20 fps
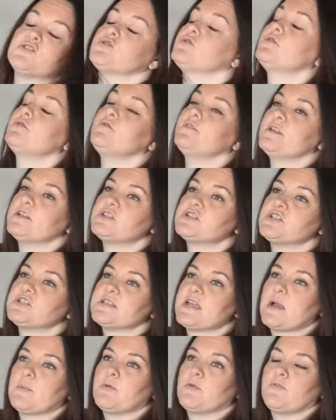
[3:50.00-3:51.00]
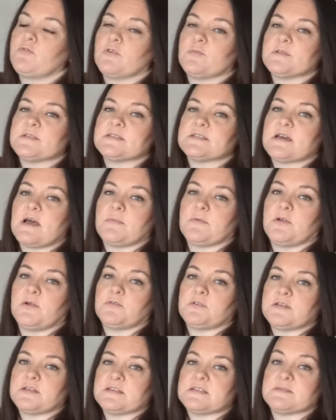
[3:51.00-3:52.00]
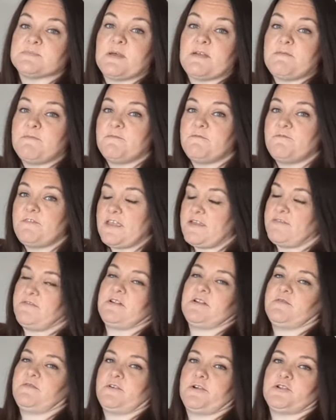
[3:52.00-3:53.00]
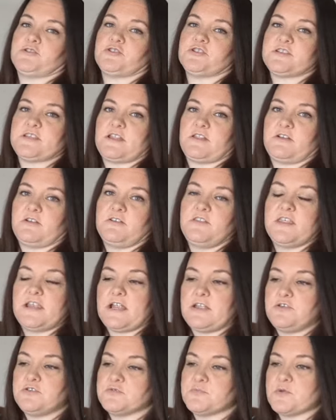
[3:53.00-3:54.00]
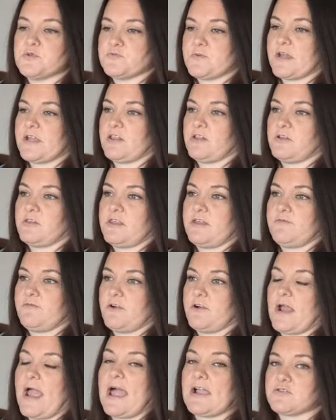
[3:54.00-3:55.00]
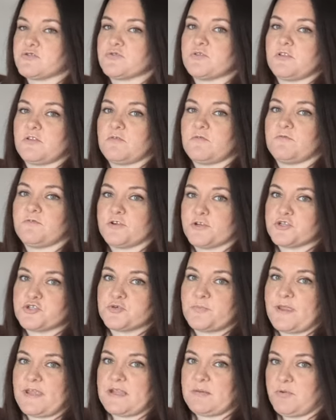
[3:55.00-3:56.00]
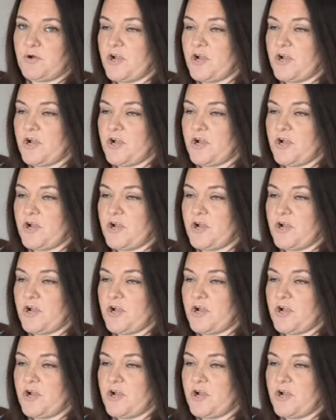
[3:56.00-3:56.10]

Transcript: General Finishes High Performance Top Coat is my favorite furniture sealer that I use most regularly for actual furniture painting